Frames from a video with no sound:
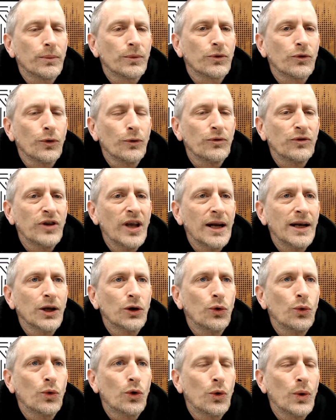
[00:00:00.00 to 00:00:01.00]
sort of
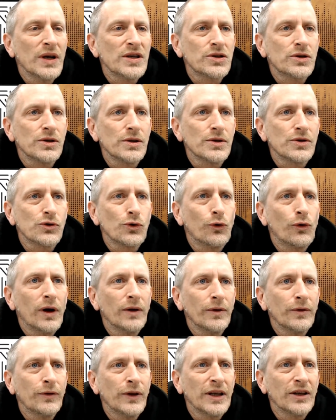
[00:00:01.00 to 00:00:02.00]
technical questions or
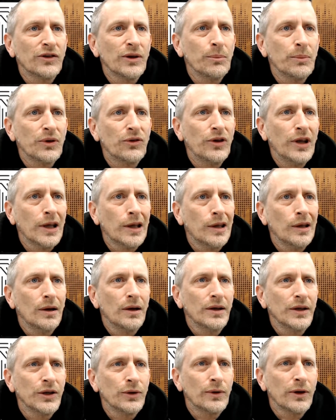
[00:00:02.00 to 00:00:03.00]
other things in
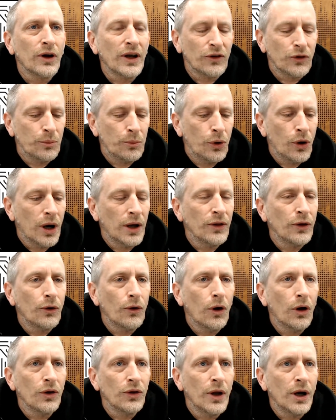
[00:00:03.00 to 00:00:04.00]
particular you'd like to put under
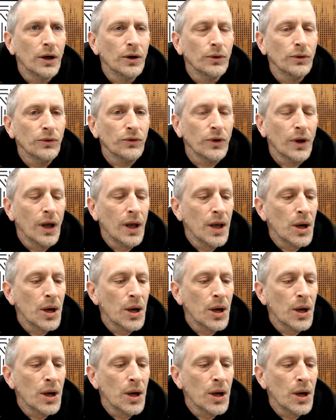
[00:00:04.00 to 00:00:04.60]
our nose,